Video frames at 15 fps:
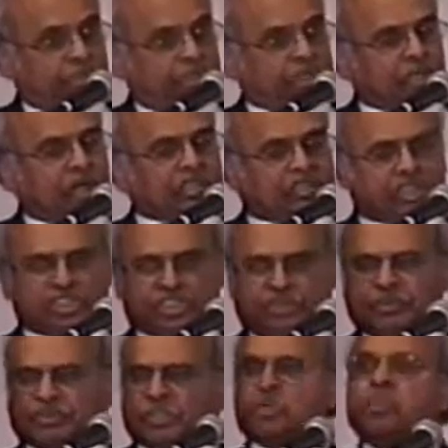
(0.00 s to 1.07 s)
And God turned to
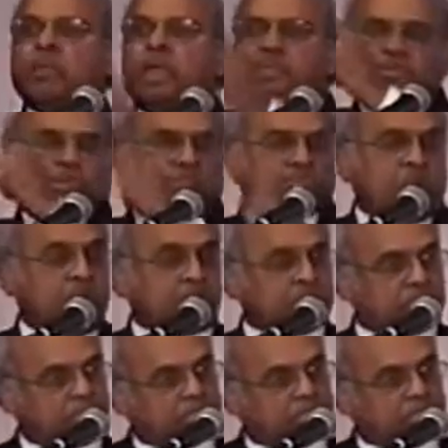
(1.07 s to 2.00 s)
him and said, "Who made your tongue?"